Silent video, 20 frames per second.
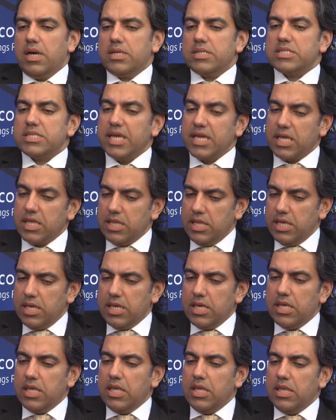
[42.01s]

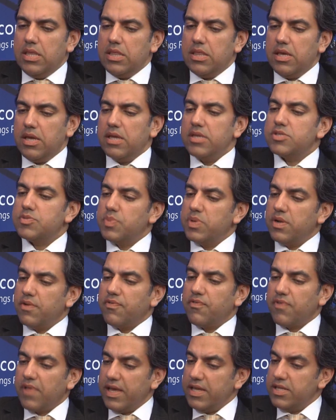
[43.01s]
Secondly, there has been a
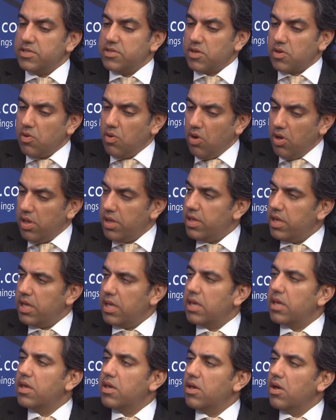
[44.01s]
flight to
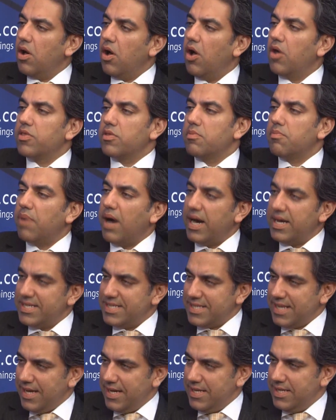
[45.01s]
quality on the buy
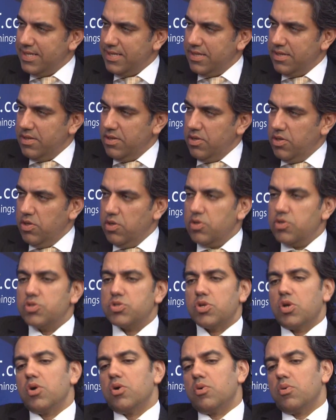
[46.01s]
side.
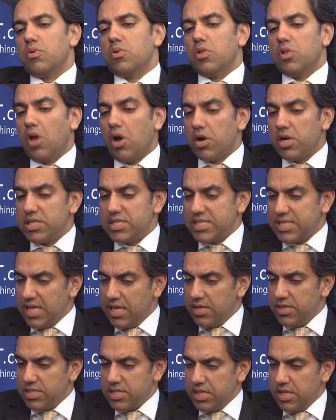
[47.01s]
So large
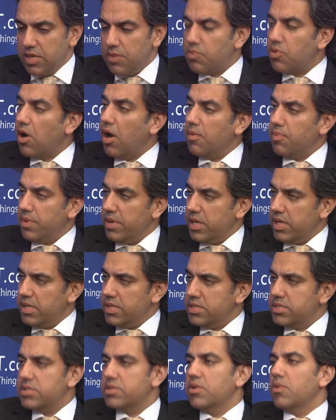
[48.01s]
center city
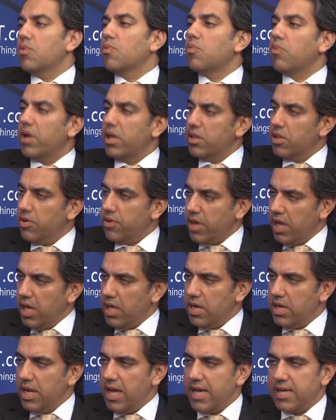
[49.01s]
properties,
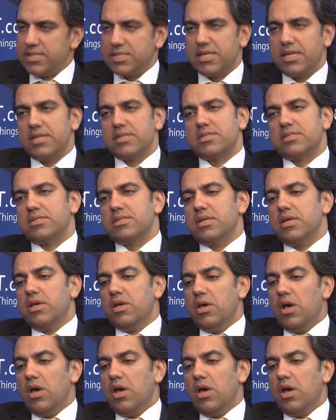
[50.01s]
well-located assets,